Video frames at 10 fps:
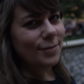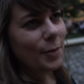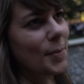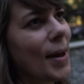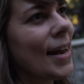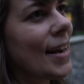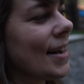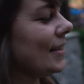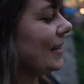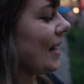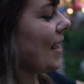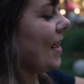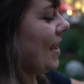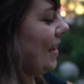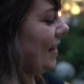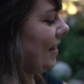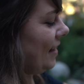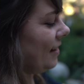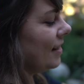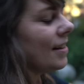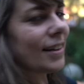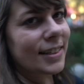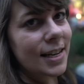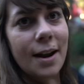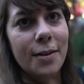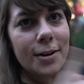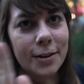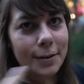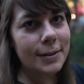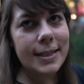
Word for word: We made it inside. That's another little